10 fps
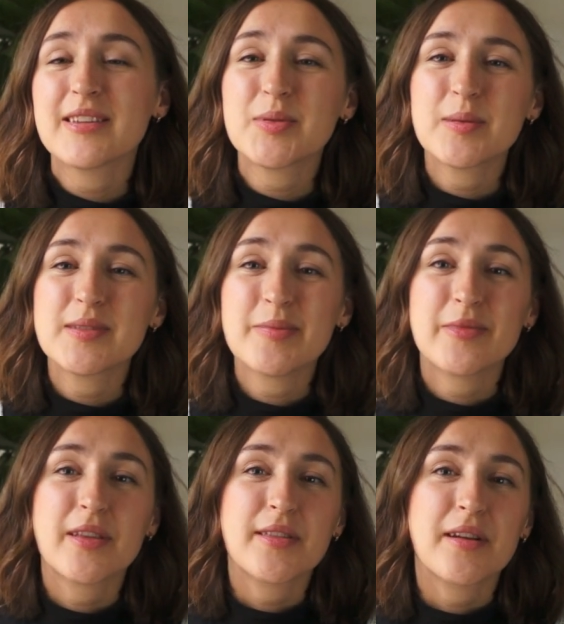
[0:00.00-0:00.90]
that's probably
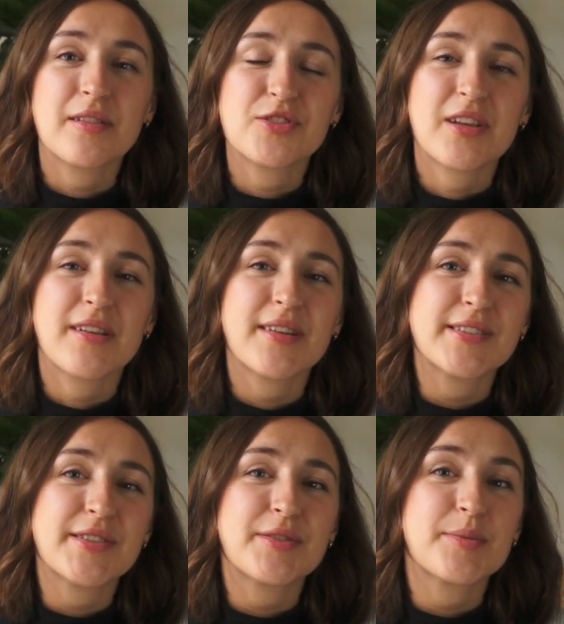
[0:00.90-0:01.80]
something that I'll just hang
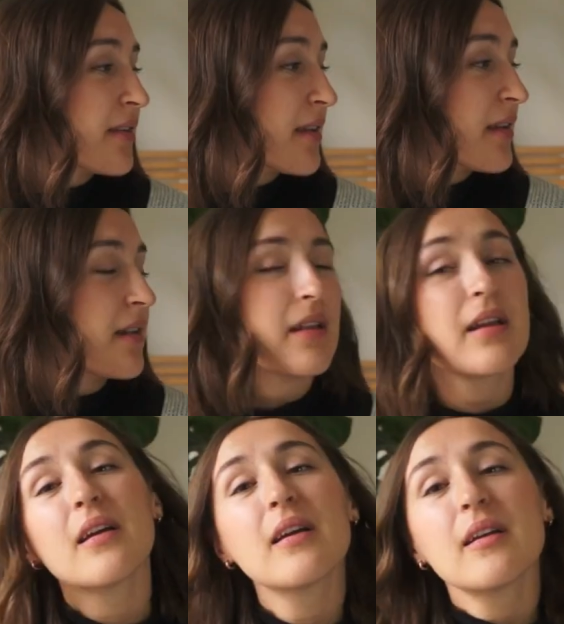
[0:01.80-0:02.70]
on to and
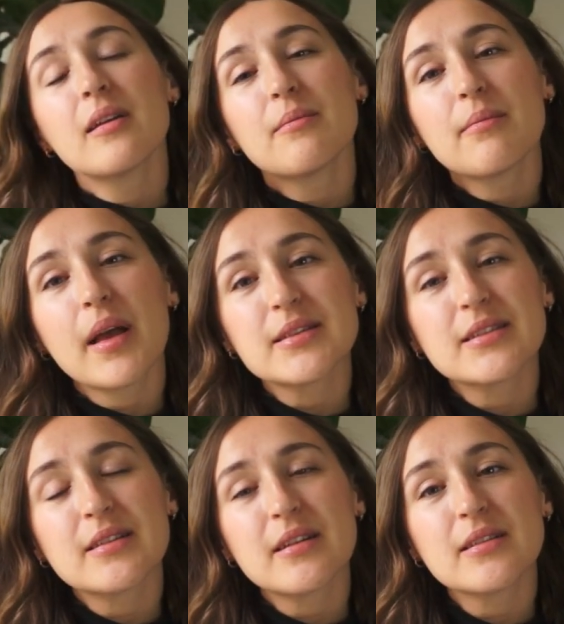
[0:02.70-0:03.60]

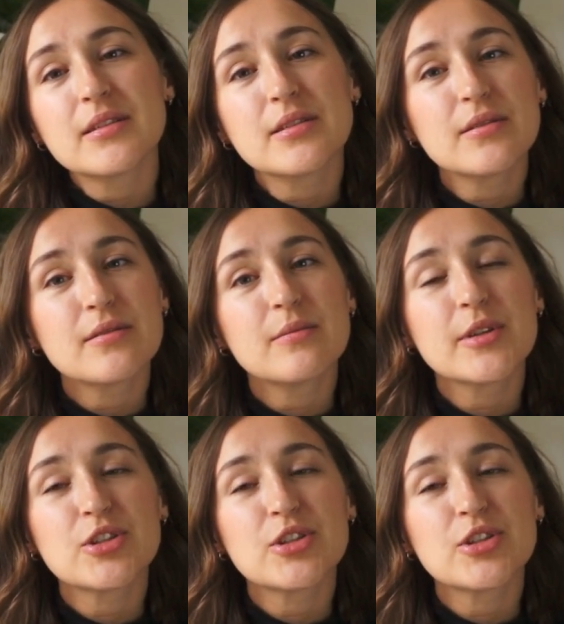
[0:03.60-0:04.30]
pass it on to my